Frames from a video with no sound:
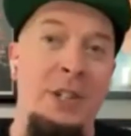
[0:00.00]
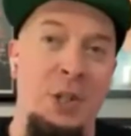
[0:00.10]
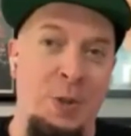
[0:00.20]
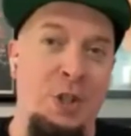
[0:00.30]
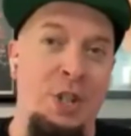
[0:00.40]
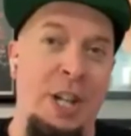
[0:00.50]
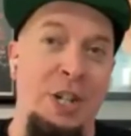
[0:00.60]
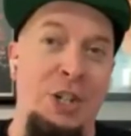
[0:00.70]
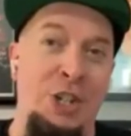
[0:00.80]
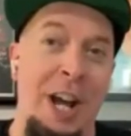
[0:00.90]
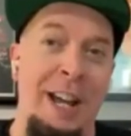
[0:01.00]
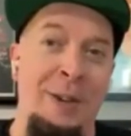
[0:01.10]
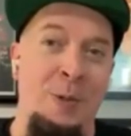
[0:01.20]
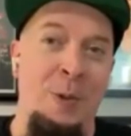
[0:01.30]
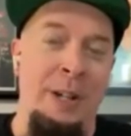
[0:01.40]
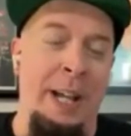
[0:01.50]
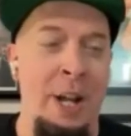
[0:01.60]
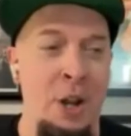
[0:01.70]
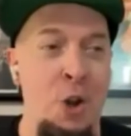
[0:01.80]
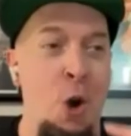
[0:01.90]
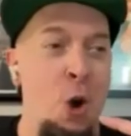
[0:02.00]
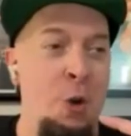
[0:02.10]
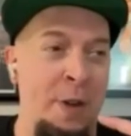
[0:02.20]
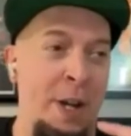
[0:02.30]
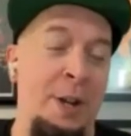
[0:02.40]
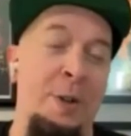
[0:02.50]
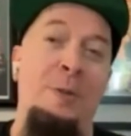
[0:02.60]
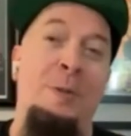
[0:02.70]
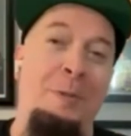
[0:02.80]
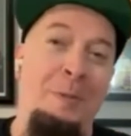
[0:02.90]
So it's just like a giant or like a norio,